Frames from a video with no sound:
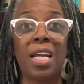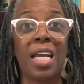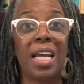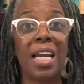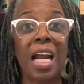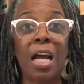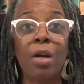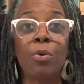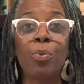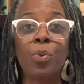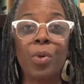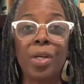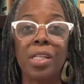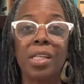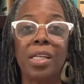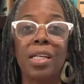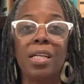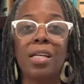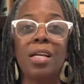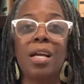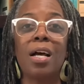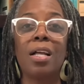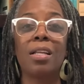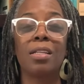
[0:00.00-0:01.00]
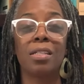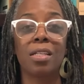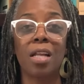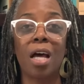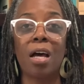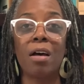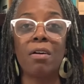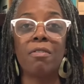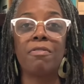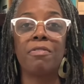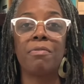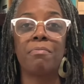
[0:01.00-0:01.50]
And I really
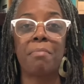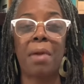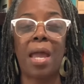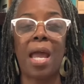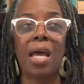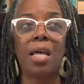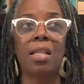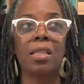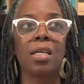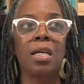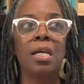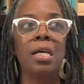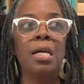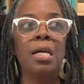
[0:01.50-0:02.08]
love math.